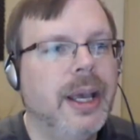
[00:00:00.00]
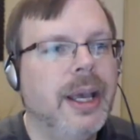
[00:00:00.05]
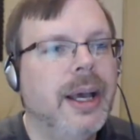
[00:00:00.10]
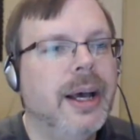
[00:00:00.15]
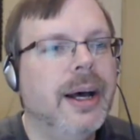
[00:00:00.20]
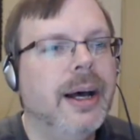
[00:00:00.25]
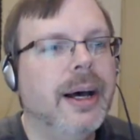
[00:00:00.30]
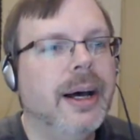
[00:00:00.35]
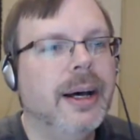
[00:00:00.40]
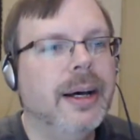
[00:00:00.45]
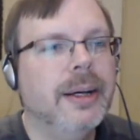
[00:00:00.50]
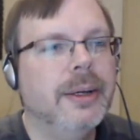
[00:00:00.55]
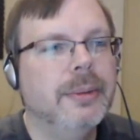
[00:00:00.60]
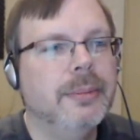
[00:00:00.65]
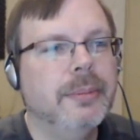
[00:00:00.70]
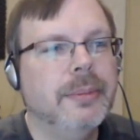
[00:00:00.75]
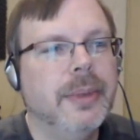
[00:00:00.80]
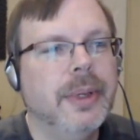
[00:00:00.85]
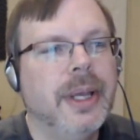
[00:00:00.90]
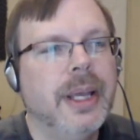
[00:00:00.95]
And
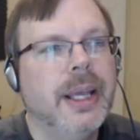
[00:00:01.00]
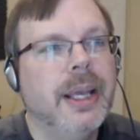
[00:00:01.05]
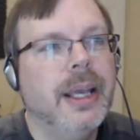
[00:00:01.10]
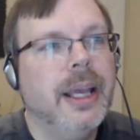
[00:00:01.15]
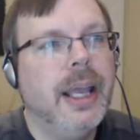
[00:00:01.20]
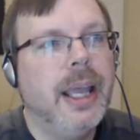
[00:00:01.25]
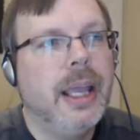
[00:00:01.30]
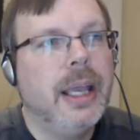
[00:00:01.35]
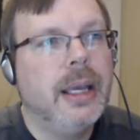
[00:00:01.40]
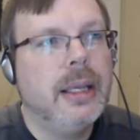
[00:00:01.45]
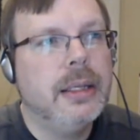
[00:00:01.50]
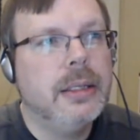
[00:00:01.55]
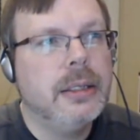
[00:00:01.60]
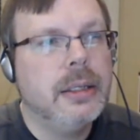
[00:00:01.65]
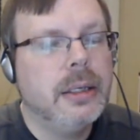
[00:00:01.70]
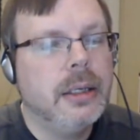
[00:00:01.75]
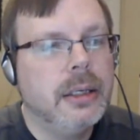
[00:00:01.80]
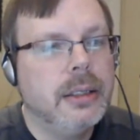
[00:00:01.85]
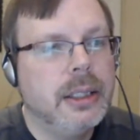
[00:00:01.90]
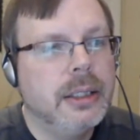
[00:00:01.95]
the
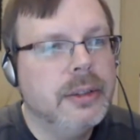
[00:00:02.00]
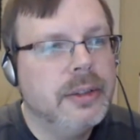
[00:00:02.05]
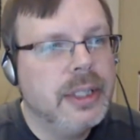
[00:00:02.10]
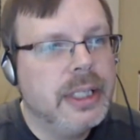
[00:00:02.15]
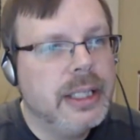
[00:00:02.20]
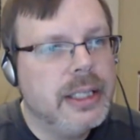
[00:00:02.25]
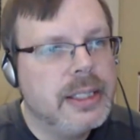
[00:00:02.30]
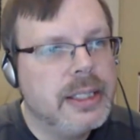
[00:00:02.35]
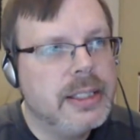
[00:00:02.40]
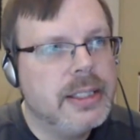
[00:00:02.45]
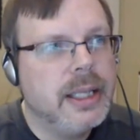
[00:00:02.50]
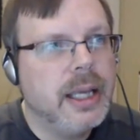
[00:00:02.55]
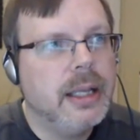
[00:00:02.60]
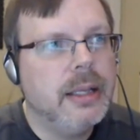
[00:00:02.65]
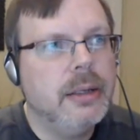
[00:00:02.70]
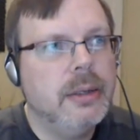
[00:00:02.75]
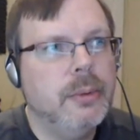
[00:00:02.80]
other thing is that